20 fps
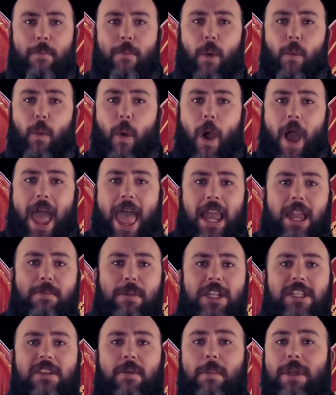but what
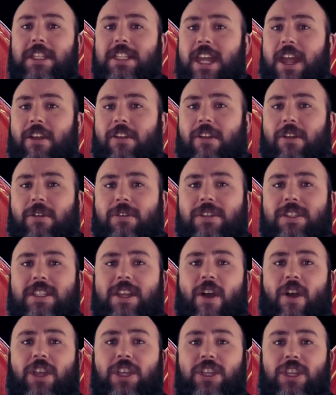elements and materials
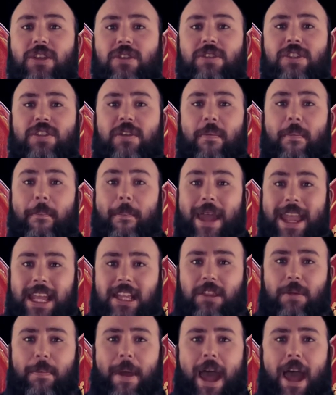that are used to
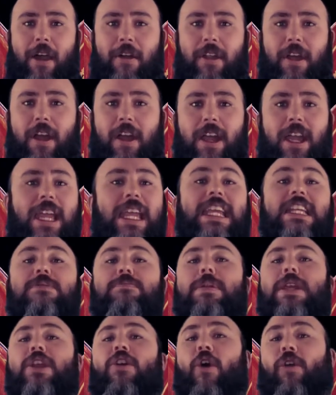make the powder is
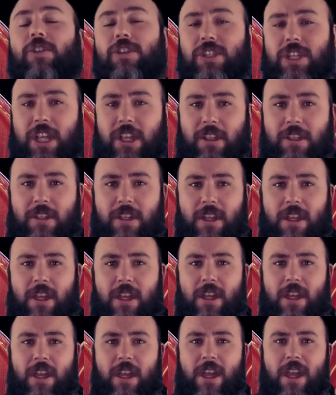beyond you.
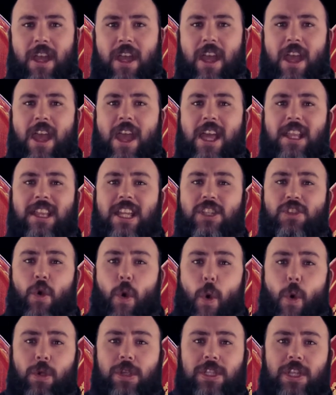This
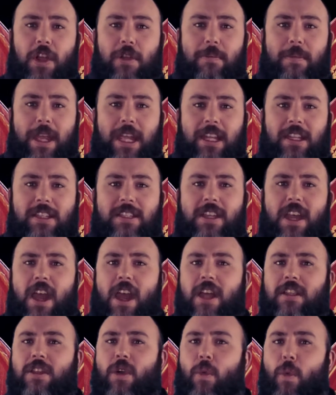also means
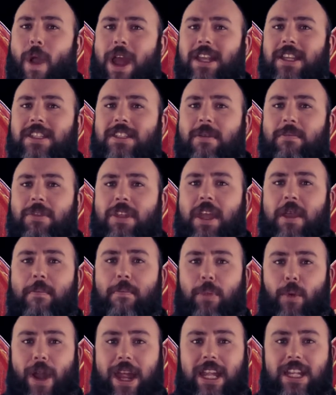that when
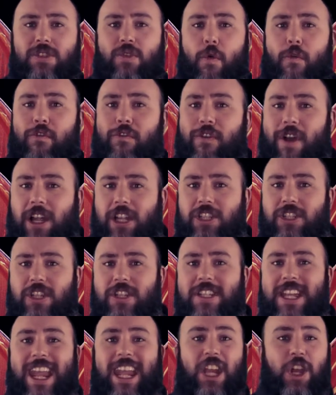something breaks or
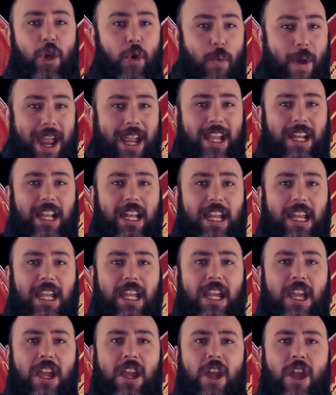functions
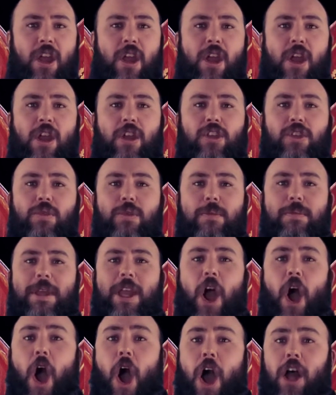incorrectly, you would be
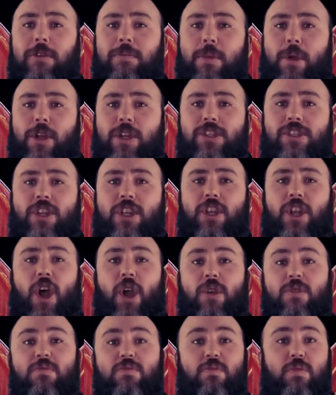hard pushed to
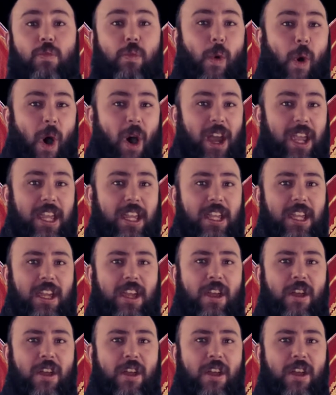know why.